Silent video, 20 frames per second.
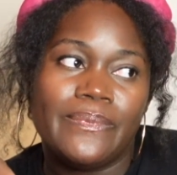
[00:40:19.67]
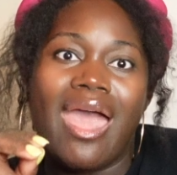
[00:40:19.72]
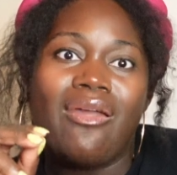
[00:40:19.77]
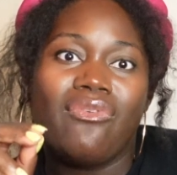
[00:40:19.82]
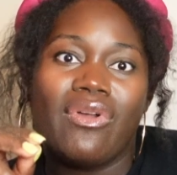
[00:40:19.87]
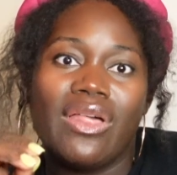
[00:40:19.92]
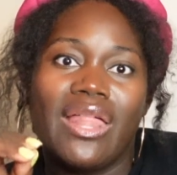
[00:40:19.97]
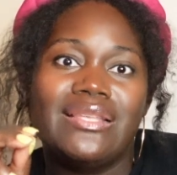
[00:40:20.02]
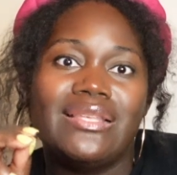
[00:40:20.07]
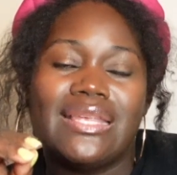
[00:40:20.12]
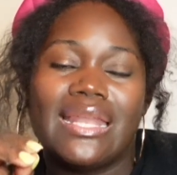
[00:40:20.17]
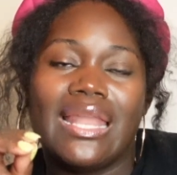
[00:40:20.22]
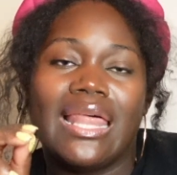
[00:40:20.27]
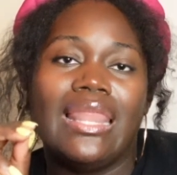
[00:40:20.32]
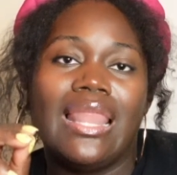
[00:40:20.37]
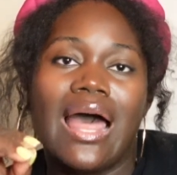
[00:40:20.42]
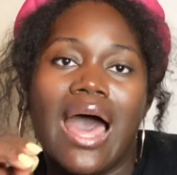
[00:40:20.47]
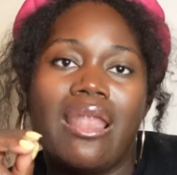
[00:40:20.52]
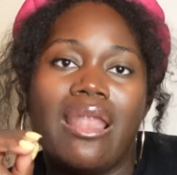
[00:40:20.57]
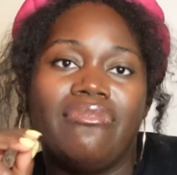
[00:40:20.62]
I realize that a
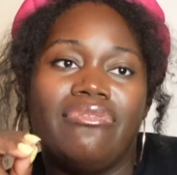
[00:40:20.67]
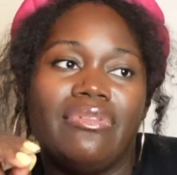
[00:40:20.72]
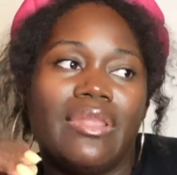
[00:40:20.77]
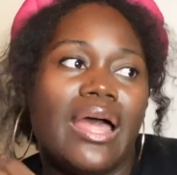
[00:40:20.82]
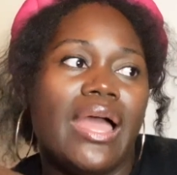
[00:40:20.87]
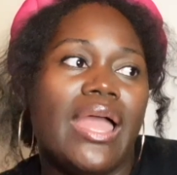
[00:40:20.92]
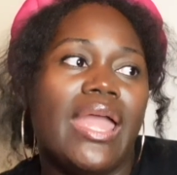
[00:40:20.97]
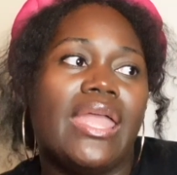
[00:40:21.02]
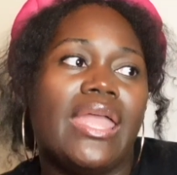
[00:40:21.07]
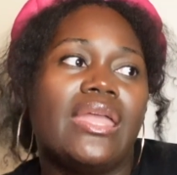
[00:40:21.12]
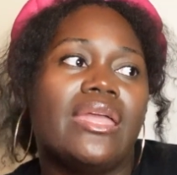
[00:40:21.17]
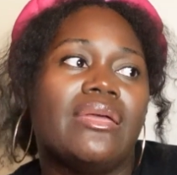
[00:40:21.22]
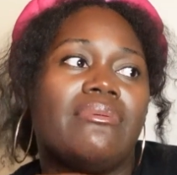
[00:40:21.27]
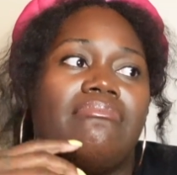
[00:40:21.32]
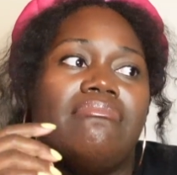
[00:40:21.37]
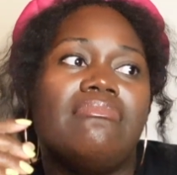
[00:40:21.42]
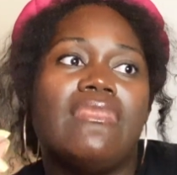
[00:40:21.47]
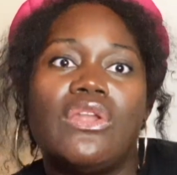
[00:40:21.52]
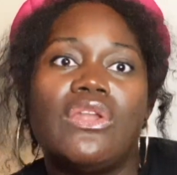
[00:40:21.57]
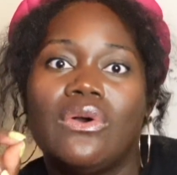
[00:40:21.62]
lot of like
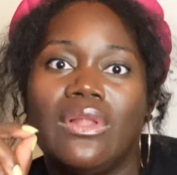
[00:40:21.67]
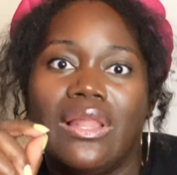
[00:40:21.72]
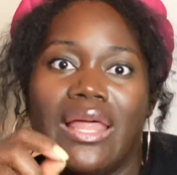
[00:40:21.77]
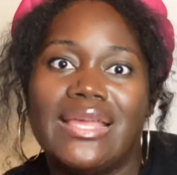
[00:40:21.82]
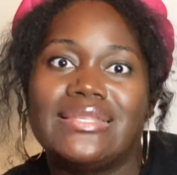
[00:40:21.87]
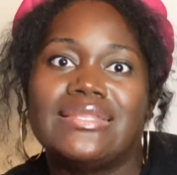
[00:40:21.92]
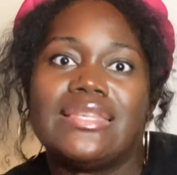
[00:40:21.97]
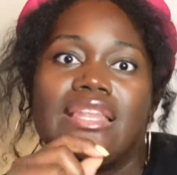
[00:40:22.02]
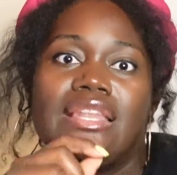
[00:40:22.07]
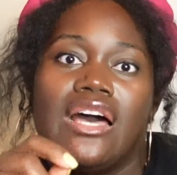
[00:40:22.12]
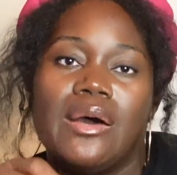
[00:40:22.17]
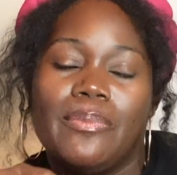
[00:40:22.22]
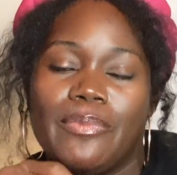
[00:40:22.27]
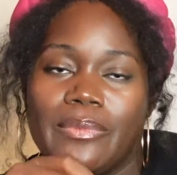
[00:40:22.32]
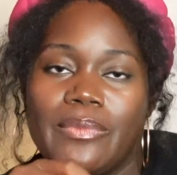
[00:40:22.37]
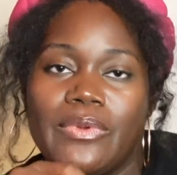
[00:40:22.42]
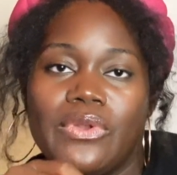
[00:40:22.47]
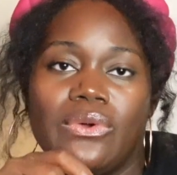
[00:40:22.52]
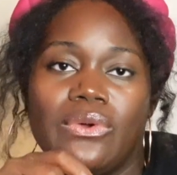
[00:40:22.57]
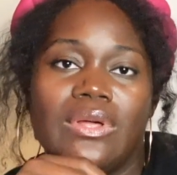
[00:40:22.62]
middle class and upper
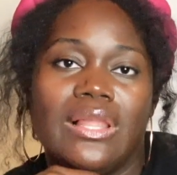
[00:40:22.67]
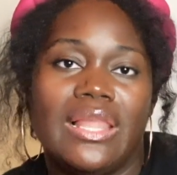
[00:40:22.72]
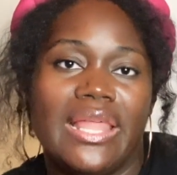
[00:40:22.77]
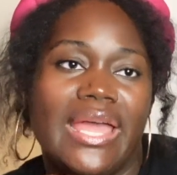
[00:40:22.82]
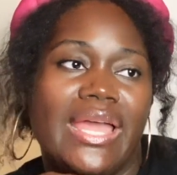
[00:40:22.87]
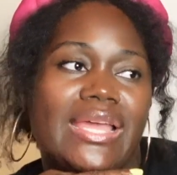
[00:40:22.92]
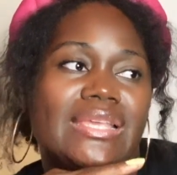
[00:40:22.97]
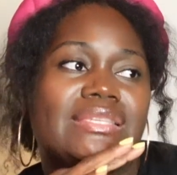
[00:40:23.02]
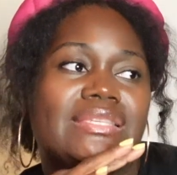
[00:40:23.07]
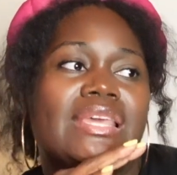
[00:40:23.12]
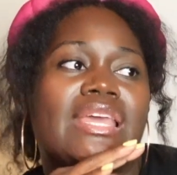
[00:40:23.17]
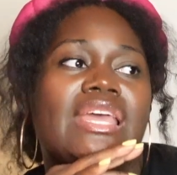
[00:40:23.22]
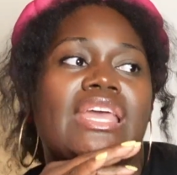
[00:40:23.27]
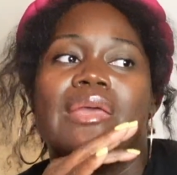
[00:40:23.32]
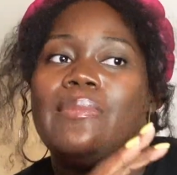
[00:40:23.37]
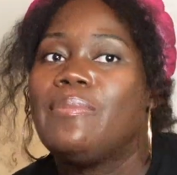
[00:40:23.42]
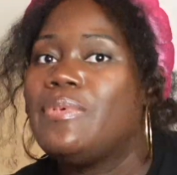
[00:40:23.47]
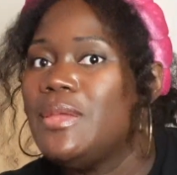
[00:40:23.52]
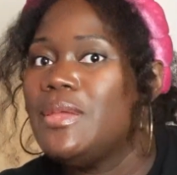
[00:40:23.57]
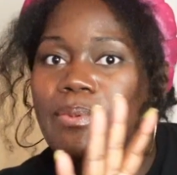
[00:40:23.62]
middle class
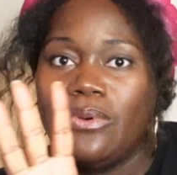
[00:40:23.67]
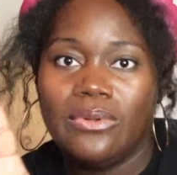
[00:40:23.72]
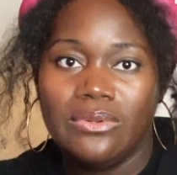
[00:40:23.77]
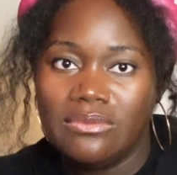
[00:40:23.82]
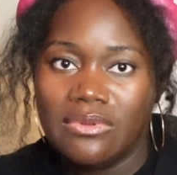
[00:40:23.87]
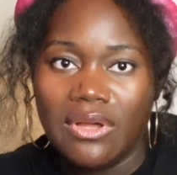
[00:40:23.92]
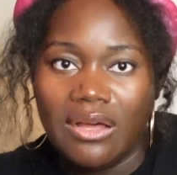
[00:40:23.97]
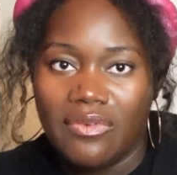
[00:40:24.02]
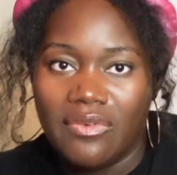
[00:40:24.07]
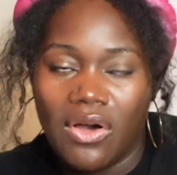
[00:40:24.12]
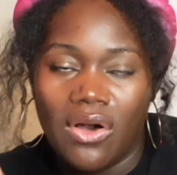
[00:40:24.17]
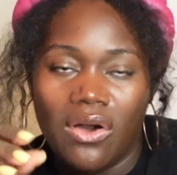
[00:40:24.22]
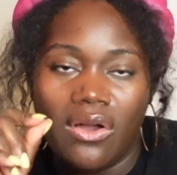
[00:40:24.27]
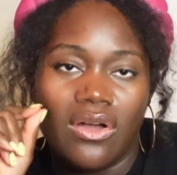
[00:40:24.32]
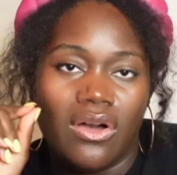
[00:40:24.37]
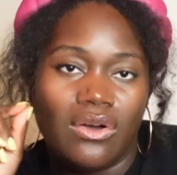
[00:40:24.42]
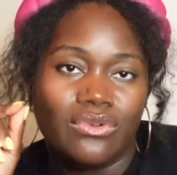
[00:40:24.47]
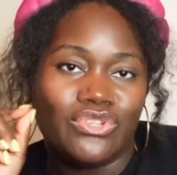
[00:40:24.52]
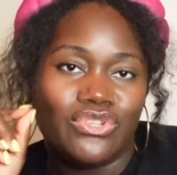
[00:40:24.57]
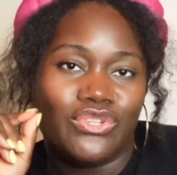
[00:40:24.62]
people of all
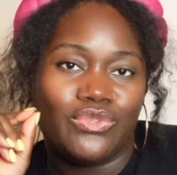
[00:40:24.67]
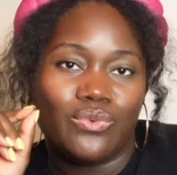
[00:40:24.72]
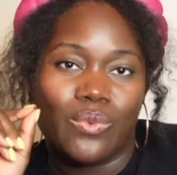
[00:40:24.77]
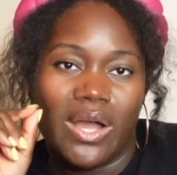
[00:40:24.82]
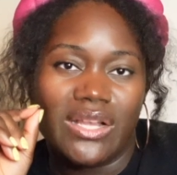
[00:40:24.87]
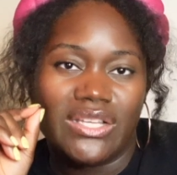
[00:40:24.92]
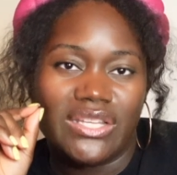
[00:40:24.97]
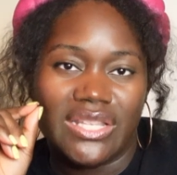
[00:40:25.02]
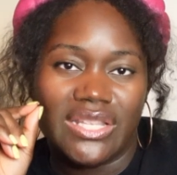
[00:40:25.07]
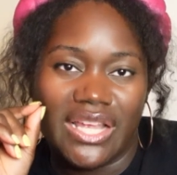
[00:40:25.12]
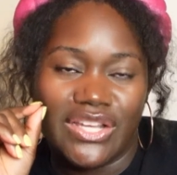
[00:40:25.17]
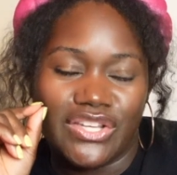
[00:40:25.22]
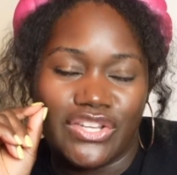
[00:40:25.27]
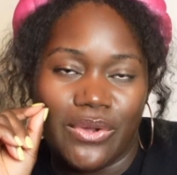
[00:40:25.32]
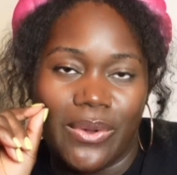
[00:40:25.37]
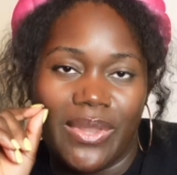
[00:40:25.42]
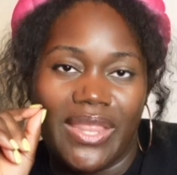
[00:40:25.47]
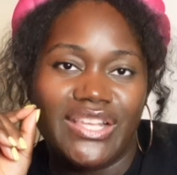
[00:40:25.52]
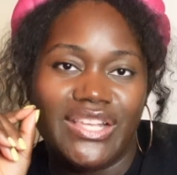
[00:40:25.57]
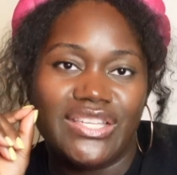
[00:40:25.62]
cultures watch that
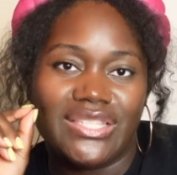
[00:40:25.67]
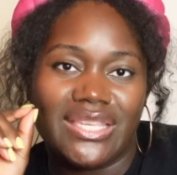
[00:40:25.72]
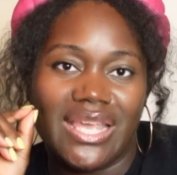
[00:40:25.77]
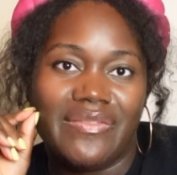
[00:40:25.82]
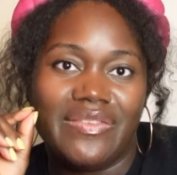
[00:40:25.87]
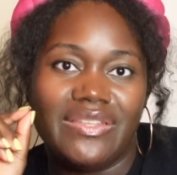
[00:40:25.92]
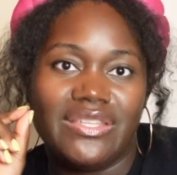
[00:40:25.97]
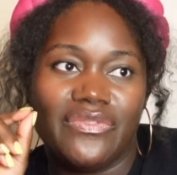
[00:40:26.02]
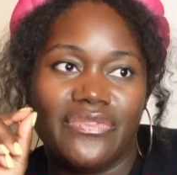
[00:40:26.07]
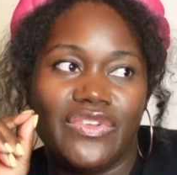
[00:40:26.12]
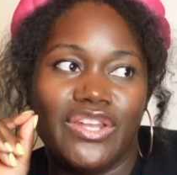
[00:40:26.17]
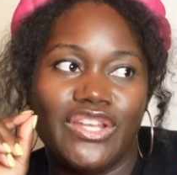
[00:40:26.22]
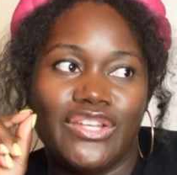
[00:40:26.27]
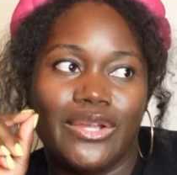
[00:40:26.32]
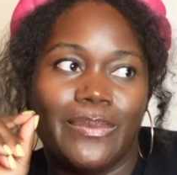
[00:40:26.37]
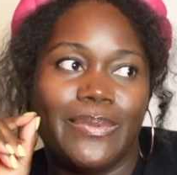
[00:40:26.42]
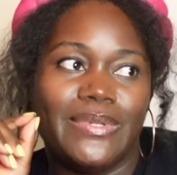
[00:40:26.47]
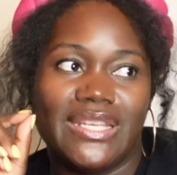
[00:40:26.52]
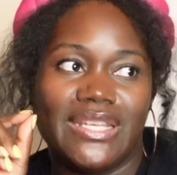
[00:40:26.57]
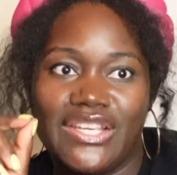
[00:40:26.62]
show, and they just have a different
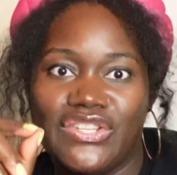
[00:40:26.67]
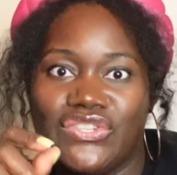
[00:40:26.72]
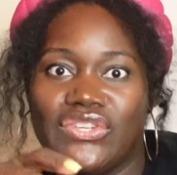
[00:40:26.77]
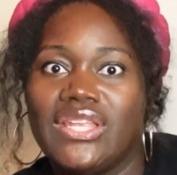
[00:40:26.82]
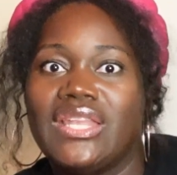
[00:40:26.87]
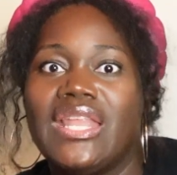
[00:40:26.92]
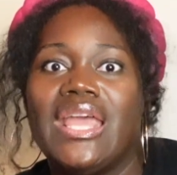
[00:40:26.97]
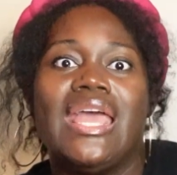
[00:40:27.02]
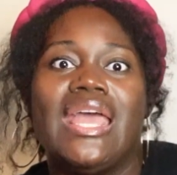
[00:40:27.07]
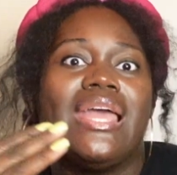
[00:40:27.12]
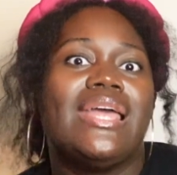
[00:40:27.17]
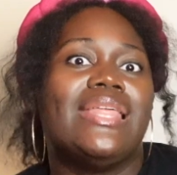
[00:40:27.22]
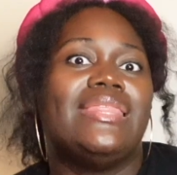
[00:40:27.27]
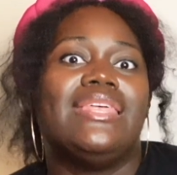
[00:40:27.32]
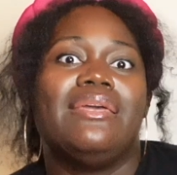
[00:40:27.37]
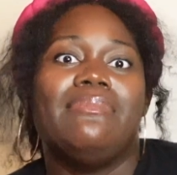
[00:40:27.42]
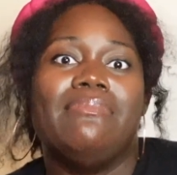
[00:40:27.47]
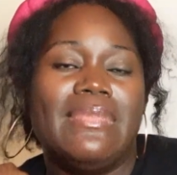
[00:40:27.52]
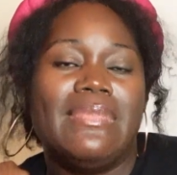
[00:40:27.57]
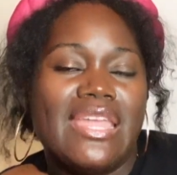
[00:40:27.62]
interpretation
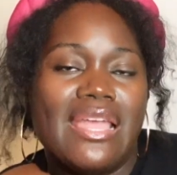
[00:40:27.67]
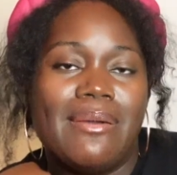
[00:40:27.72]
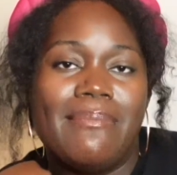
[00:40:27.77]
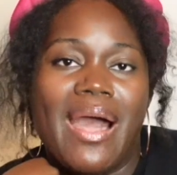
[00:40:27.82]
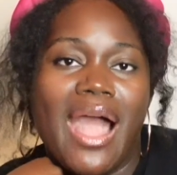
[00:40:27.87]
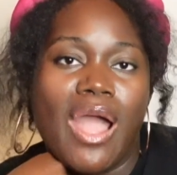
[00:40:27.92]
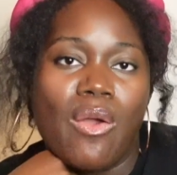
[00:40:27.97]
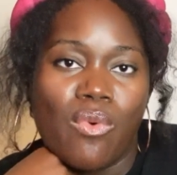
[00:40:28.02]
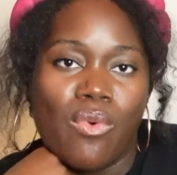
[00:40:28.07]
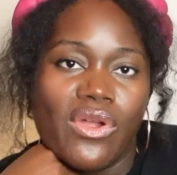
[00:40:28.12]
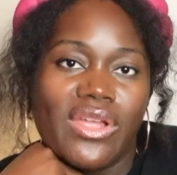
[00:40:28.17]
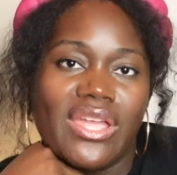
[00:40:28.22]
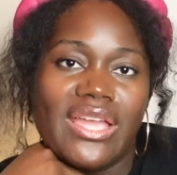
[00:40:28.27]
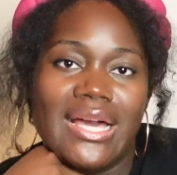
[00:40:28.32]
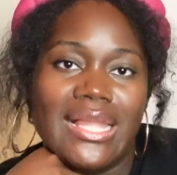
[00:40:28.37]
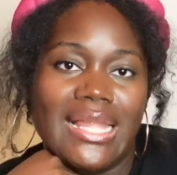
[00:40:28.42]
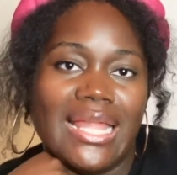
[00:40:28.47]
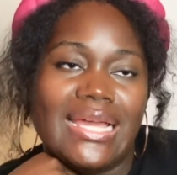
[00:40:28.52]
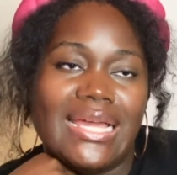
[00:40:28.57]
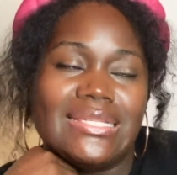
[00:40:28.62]
than me and my working
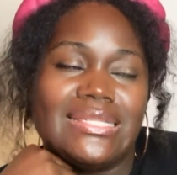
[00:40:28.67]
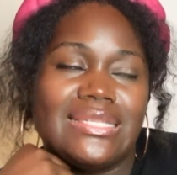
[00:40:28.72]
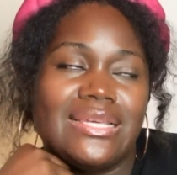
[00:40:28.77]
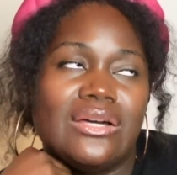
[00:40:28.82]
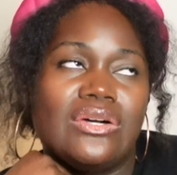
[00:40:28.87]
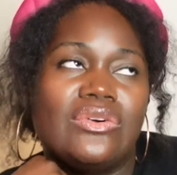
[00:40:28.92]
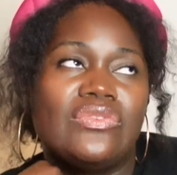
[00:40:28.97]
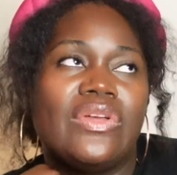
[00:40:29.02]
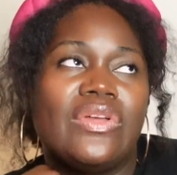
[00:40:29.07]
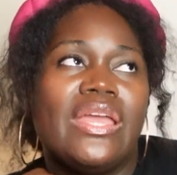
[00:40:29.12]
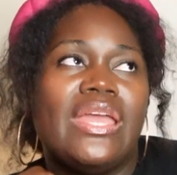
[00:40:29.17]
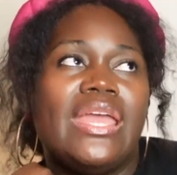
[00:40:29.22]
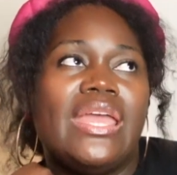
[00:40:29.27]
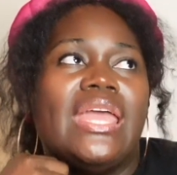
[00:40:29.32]
class self.